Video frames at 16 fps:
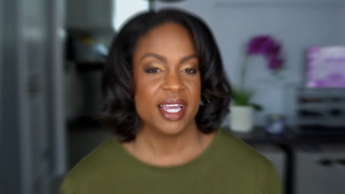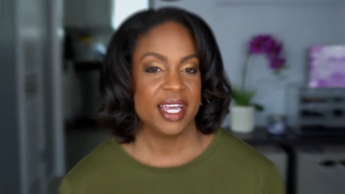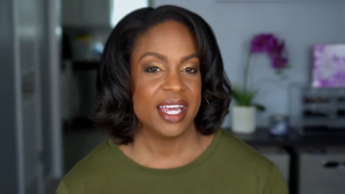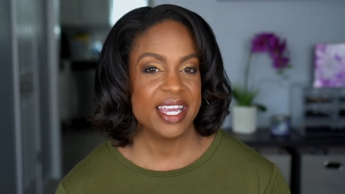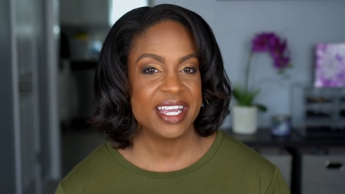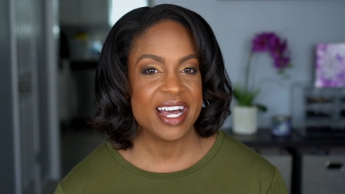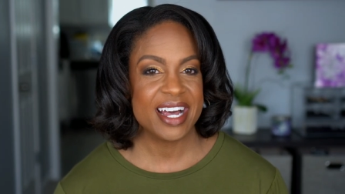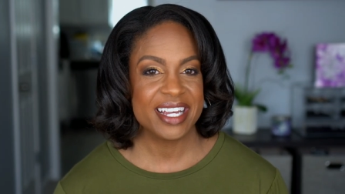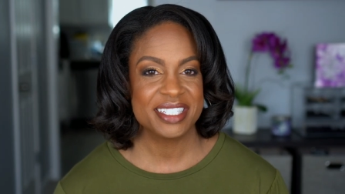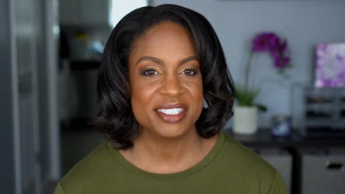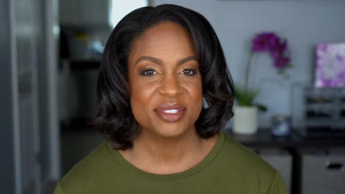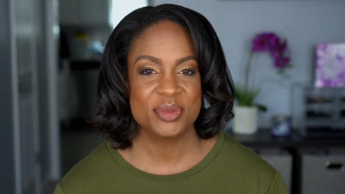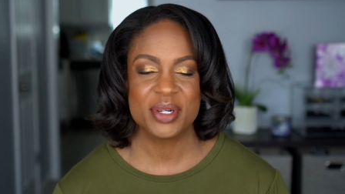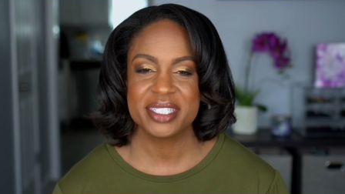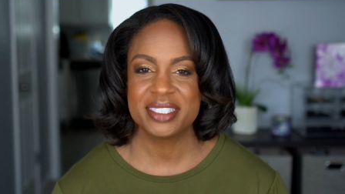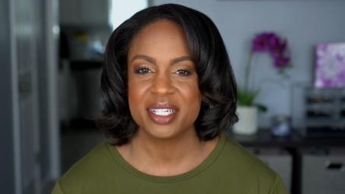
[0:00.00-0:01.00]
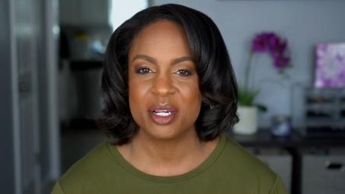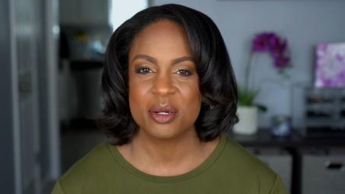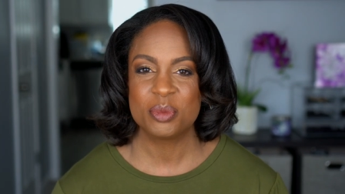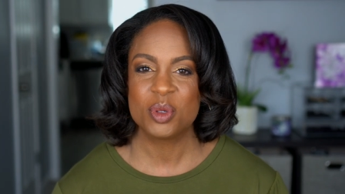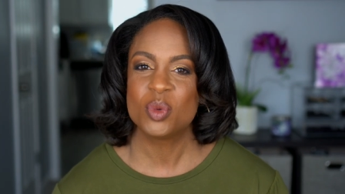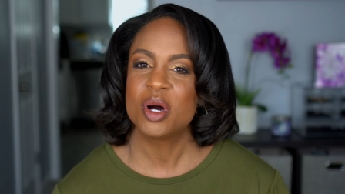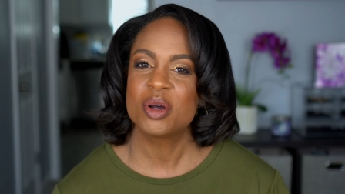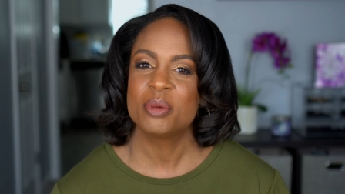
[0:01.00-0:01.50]
Hey guys, what's
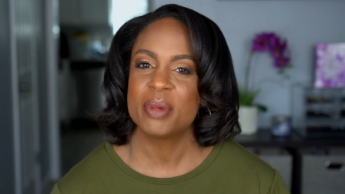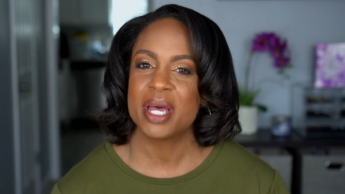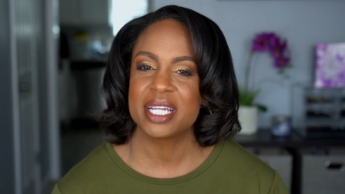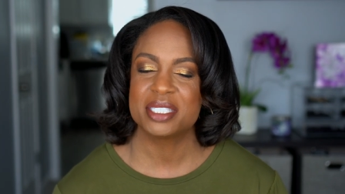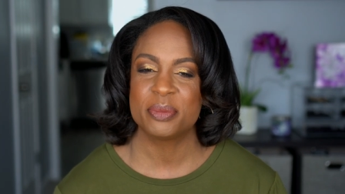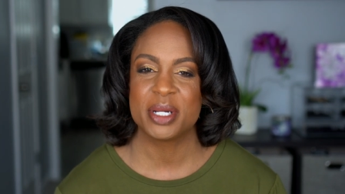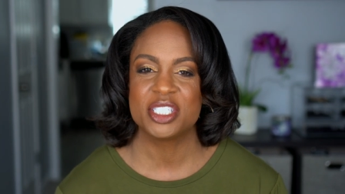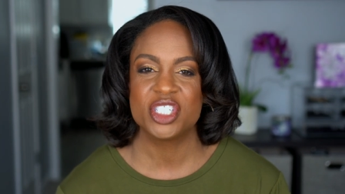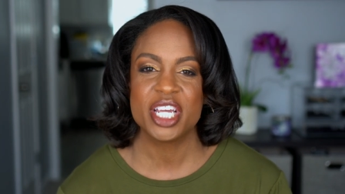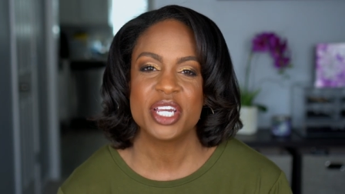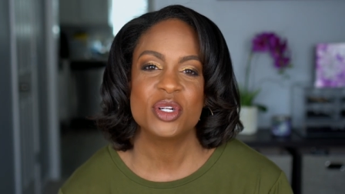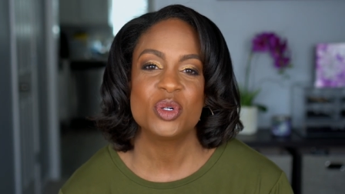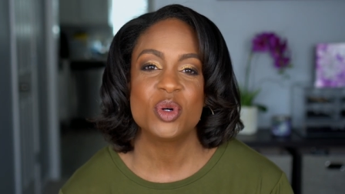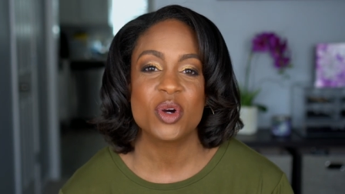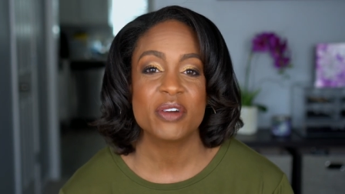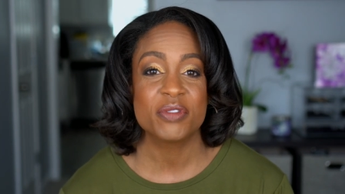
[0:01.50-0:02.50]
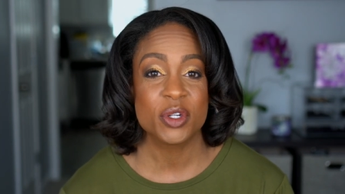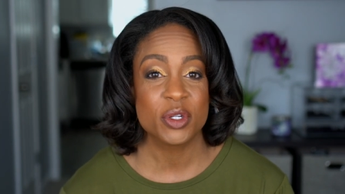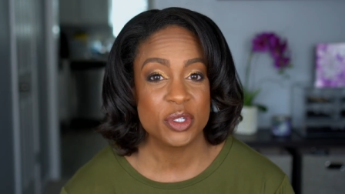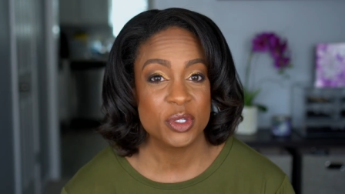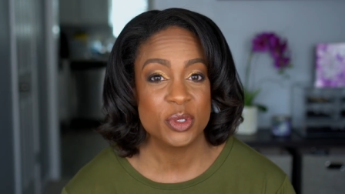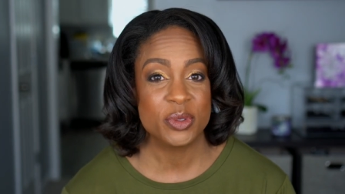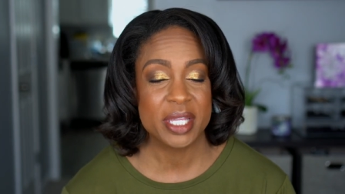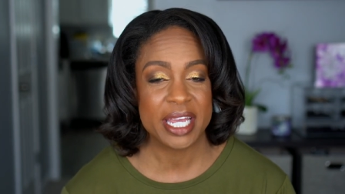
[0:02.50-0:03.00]
up? Welcome back to my channel. Or if you're
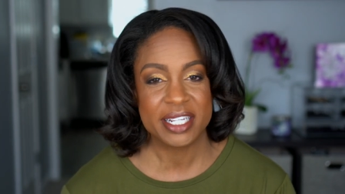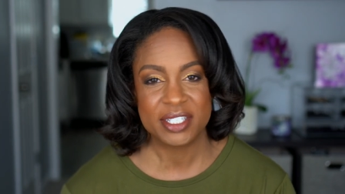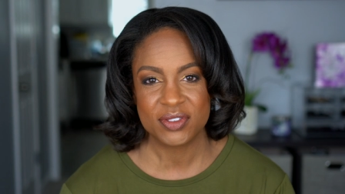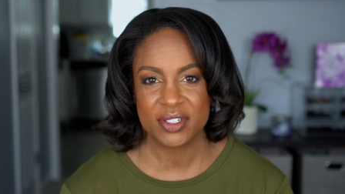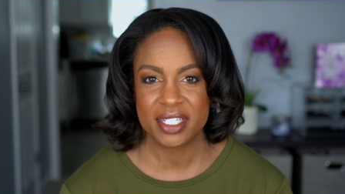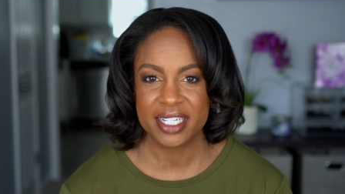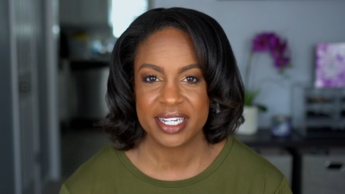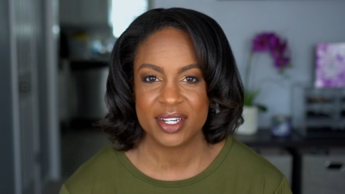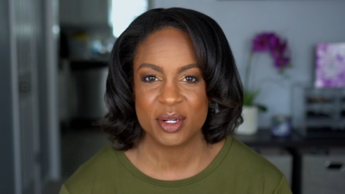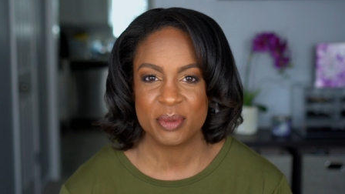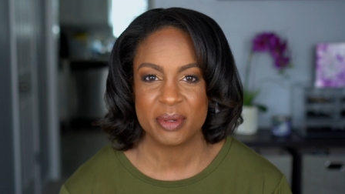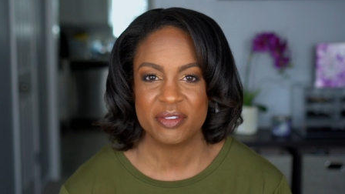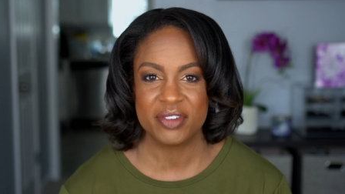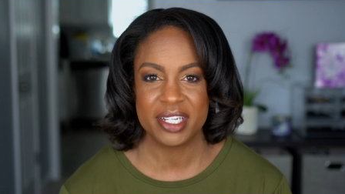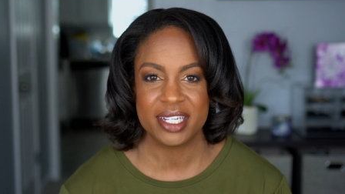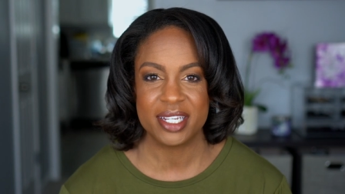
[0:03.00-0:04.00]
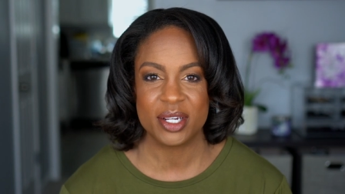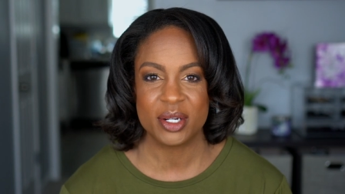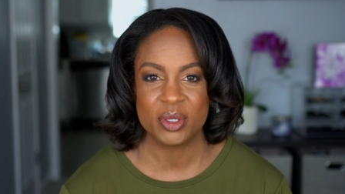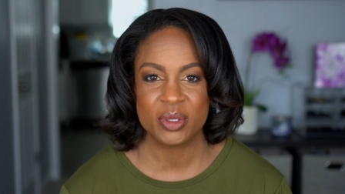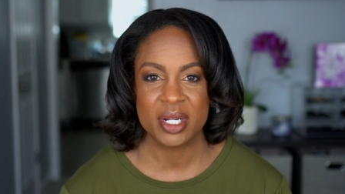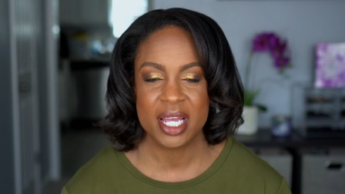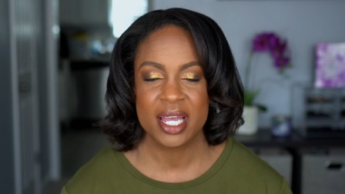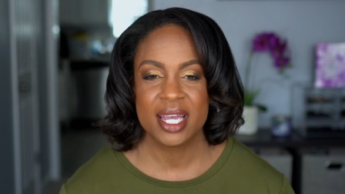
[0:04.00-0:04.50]
new, thanks for clicking on my
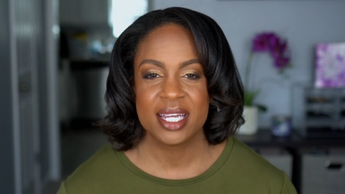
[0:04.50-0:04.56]
video.